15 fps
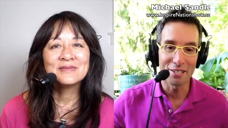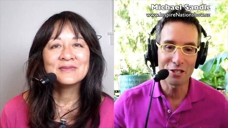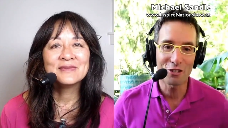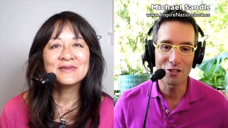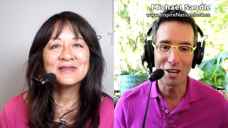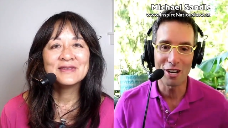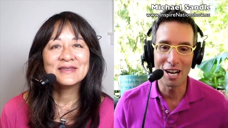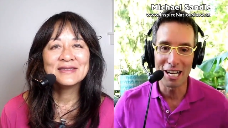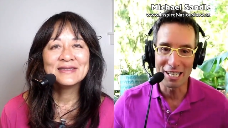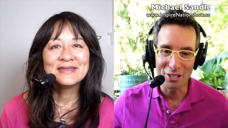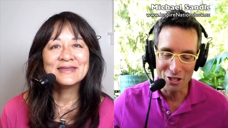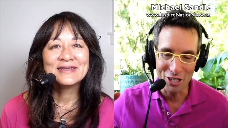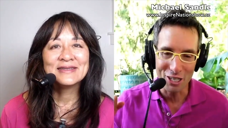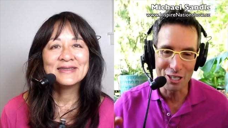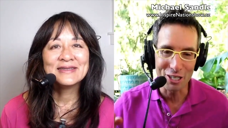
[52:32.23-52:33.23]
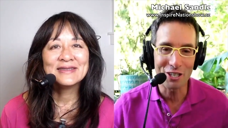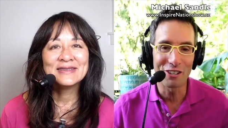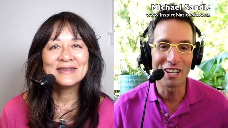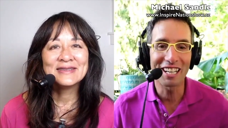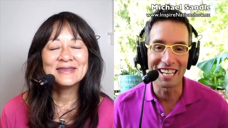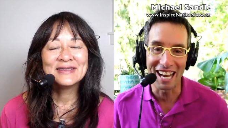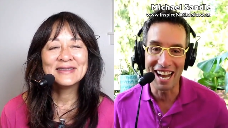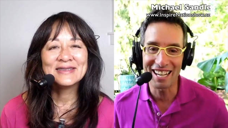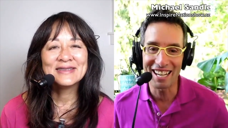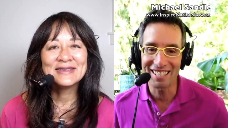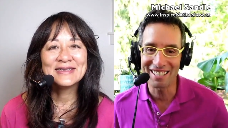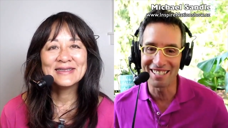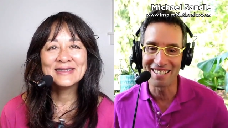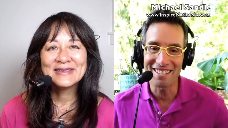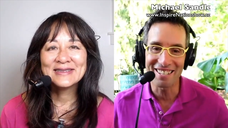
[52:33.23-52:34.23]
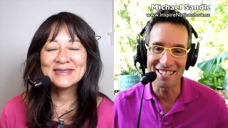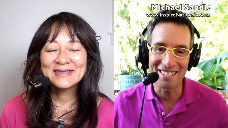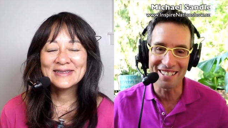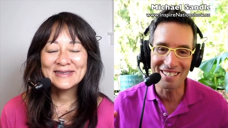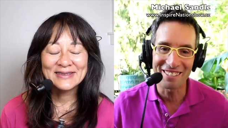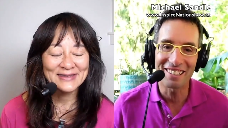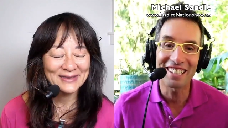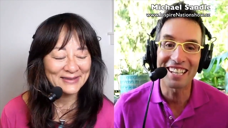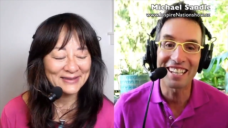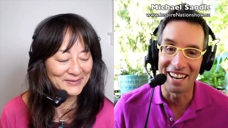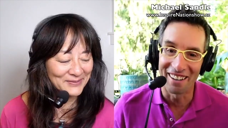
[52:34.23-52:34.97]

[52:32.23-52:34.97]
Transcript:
Speaker 1: stride. She took action. She took care